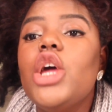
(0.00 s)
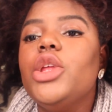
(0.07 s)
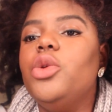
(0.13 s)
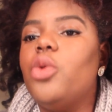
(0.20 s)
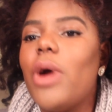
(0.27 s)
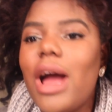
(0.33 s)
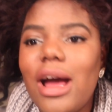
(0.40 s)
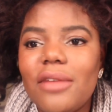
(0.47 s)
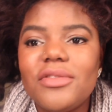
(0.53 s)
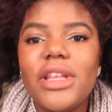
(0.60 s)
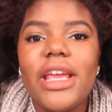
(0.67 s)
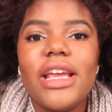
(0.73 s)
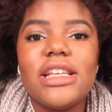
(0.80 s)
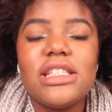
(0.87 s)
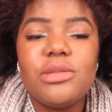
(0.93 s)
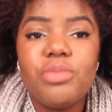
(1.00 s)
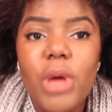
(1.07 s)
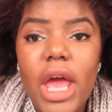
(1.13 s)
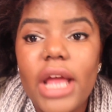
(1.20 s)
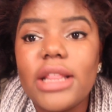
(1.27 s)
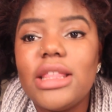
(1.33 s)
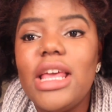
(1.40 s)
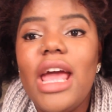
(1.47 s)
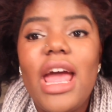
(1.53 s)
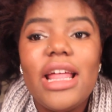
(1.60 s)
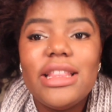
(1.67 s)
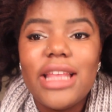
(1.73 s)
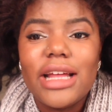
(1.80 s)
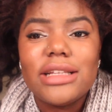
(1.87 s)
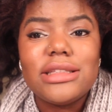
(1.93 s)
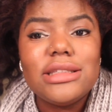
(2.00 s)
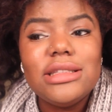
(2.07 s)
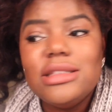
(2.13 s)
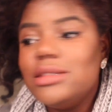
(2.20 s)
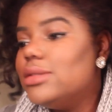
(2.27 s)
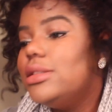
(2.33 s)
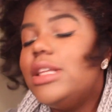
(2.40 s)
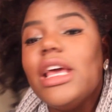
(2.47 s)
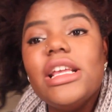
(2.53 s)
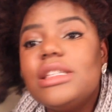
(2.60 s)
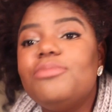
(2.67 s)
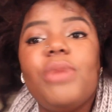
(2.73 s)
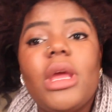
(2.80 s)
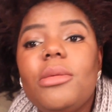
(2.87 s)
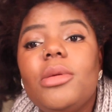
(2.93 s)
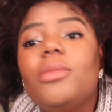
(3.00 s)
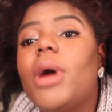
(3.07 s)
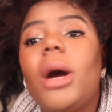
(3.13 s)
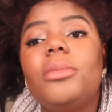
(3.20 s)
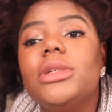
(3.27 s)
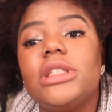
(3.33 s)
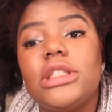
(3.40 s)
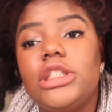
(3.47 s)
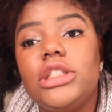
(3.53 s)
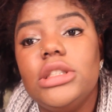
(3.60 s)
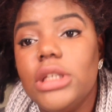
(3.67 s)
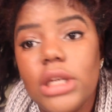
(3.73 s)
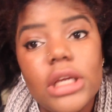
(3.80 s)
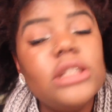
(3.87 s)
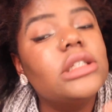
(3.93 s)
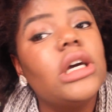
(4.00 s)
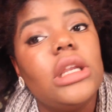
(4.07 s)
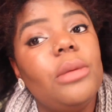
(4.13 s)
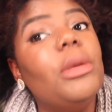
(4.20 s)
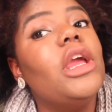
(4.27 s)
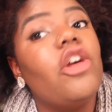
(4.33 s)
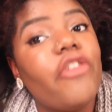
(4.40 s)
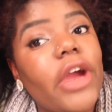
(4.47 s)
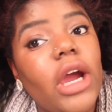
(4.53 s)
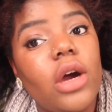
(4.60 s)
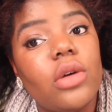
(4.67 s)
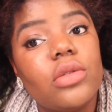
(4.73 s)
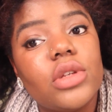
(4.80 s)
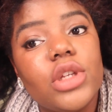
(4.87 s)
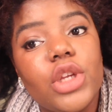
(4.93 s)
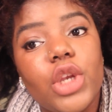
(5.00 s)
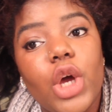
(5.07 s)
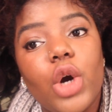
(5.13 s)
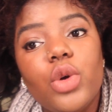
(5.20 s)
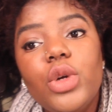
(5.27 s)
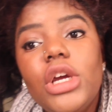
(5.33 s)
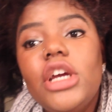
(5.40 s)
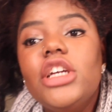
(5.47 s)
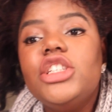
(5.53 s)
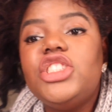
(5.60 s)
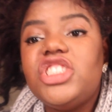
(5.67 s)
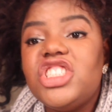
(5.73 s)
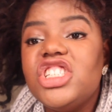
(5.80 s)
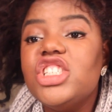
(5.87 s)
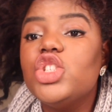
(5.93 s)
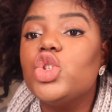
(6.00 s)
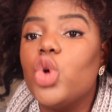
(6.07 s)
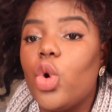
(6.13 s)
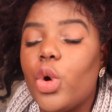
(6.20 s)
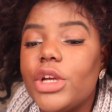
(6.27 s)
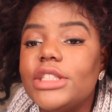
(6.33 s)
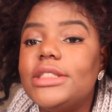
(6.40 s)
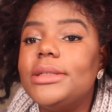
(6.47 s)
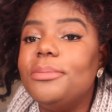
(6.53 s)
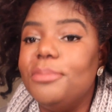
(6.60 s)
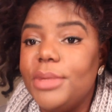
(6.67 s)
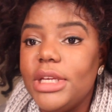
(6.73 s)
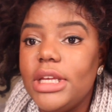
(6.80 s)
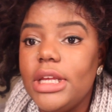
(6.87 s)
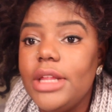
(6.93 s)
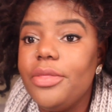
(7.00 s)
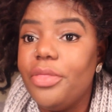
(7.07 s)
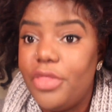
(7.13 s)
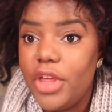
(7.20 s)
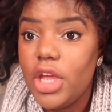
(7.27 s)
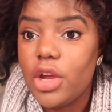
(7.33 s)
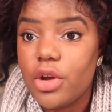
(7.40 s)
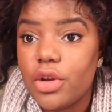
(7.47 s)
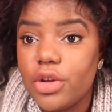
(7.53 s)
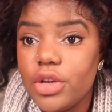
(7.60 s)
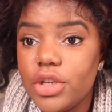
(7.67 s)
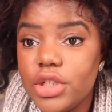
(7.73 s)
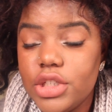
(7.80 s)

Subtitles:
You have to expect that his baby mama is gonna be around, you know. She's going to be there.